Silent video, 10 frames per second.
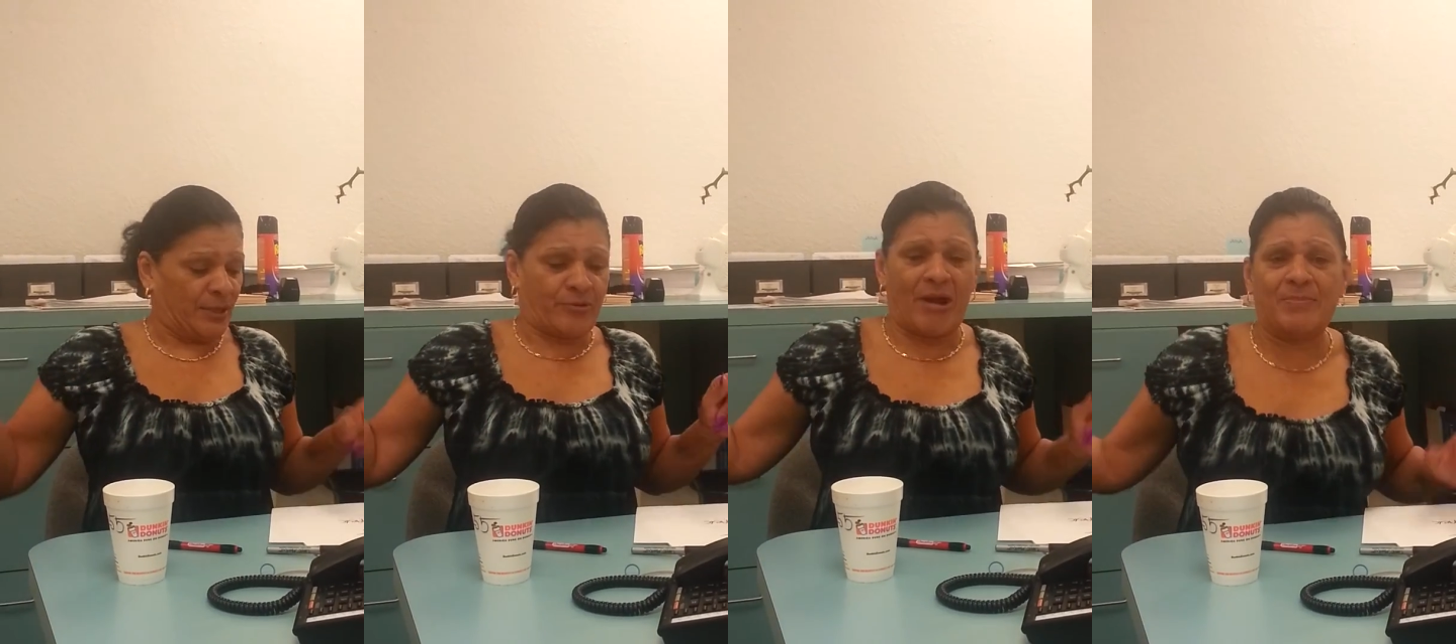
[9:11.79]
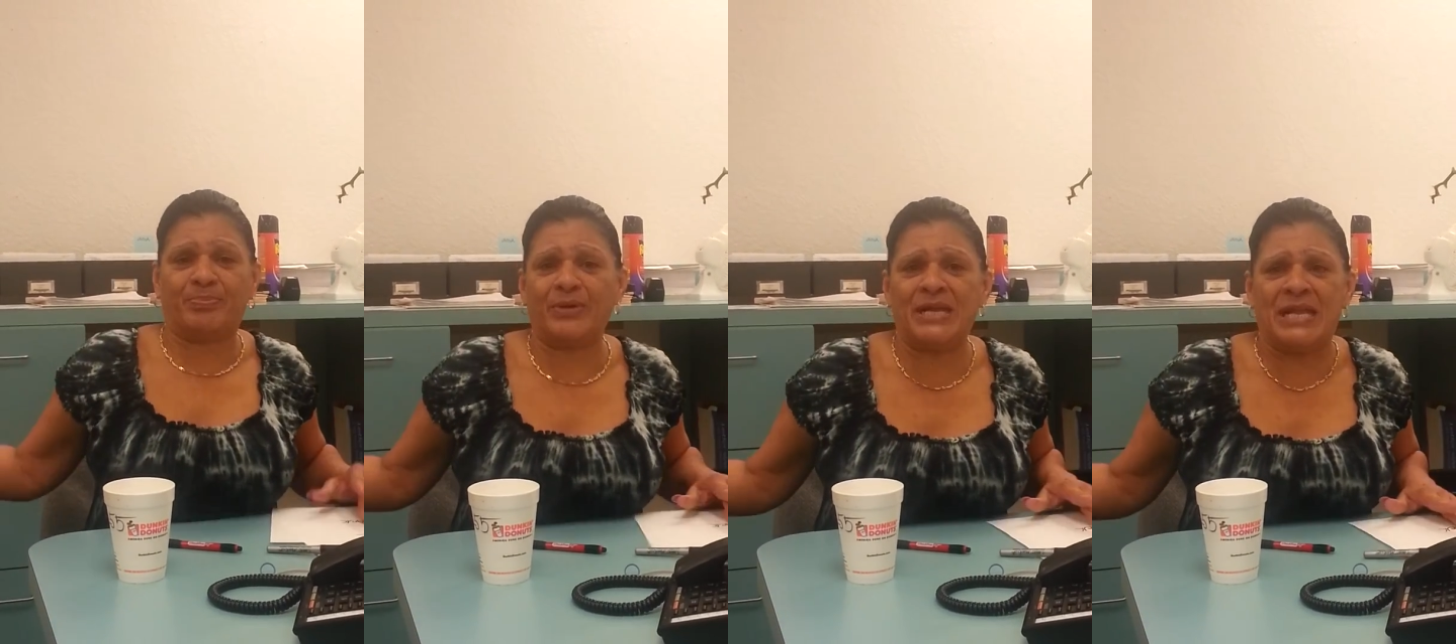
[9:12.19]
Great
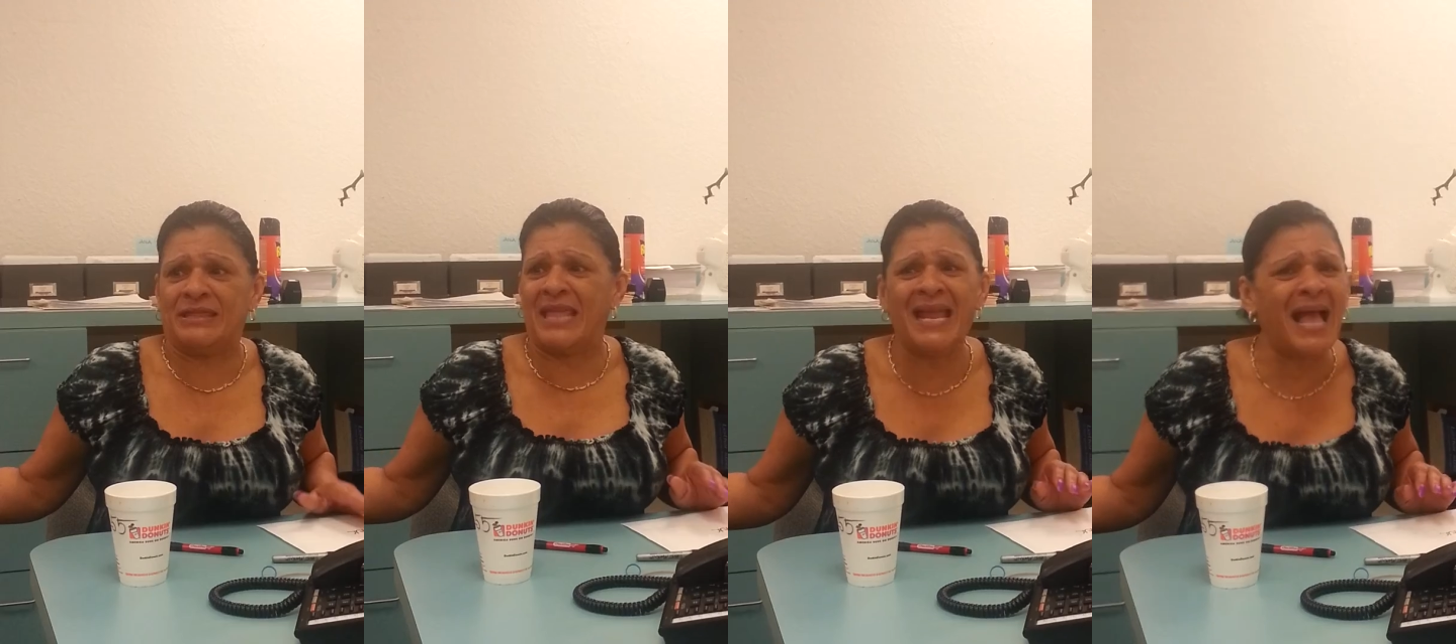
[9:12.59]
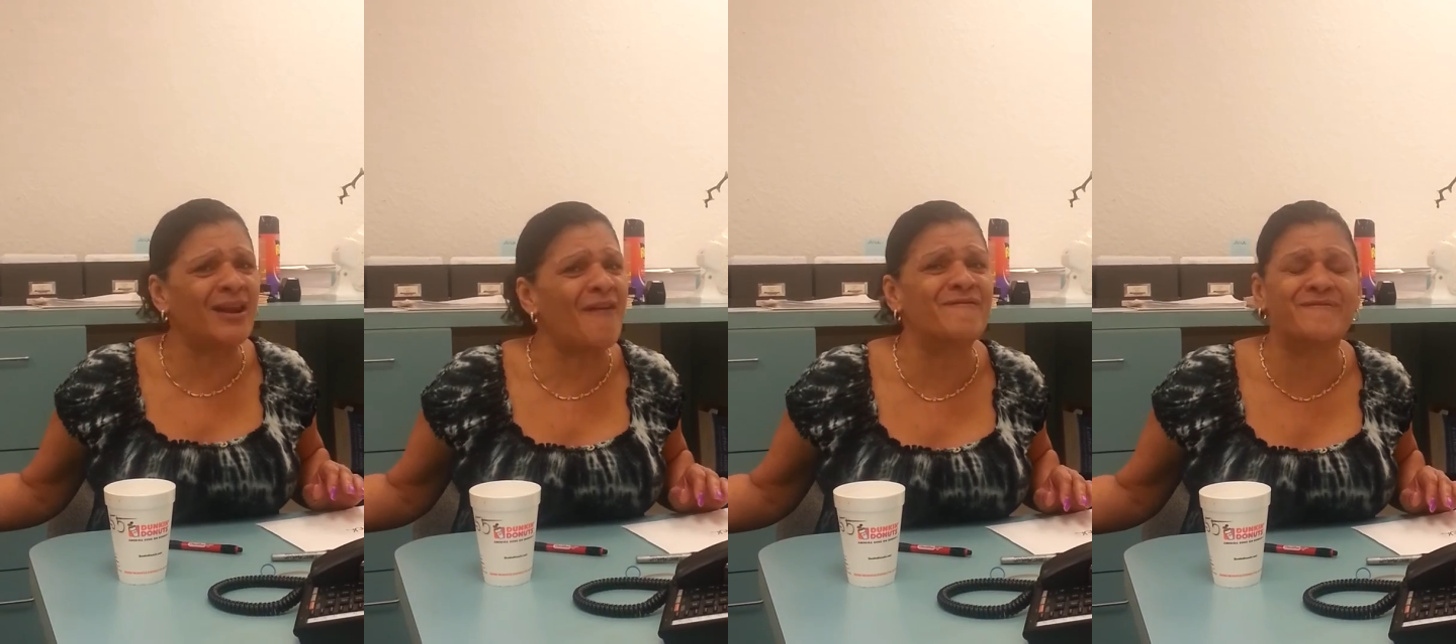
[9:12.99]
Britain, they
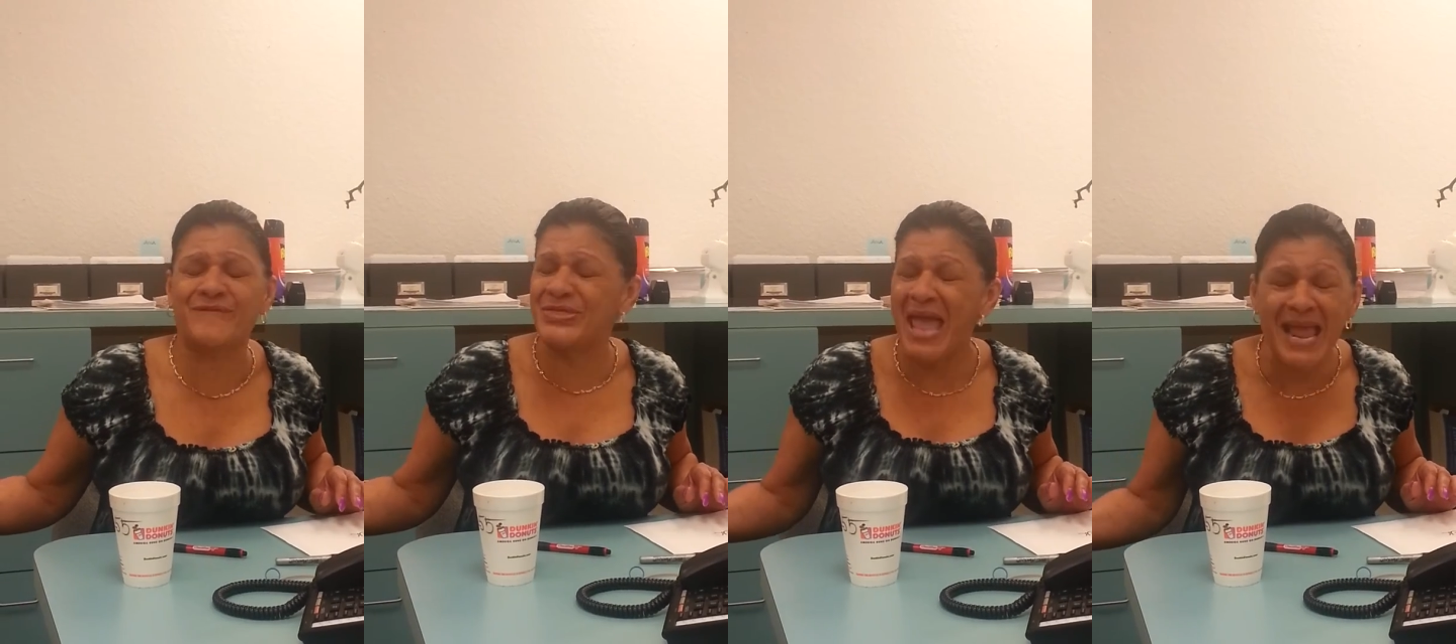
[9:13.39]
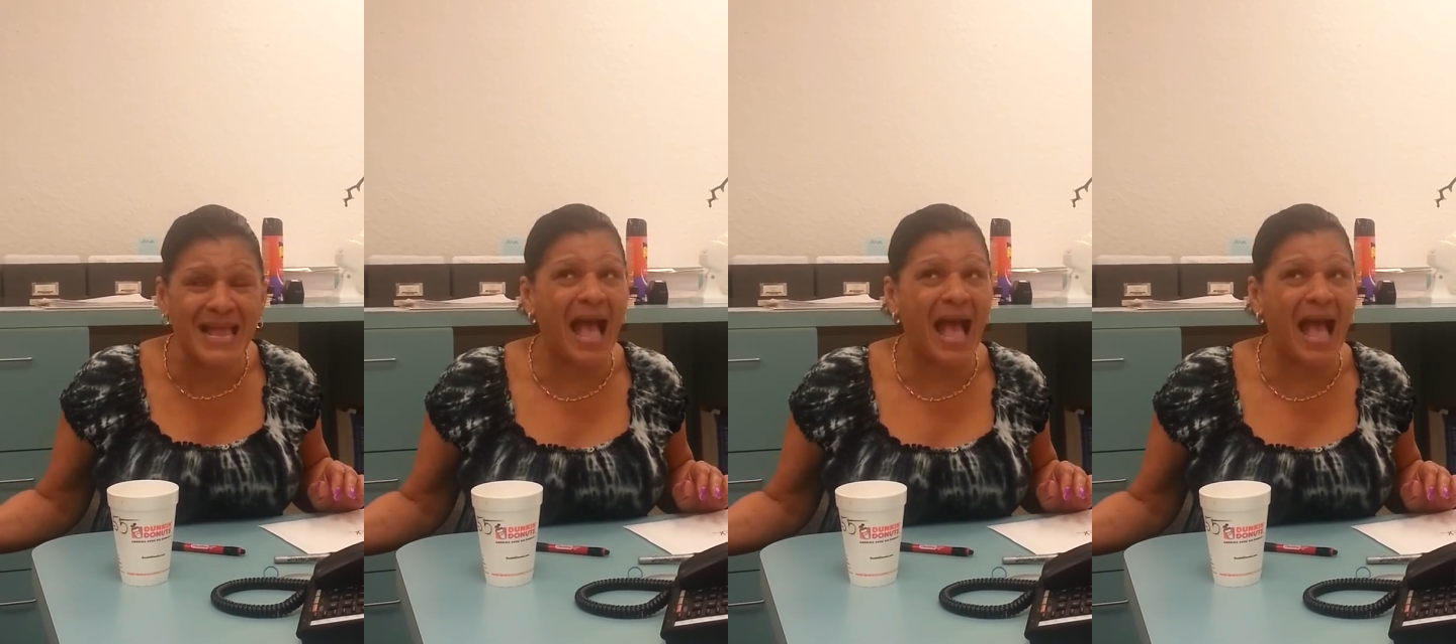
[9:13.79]
got a they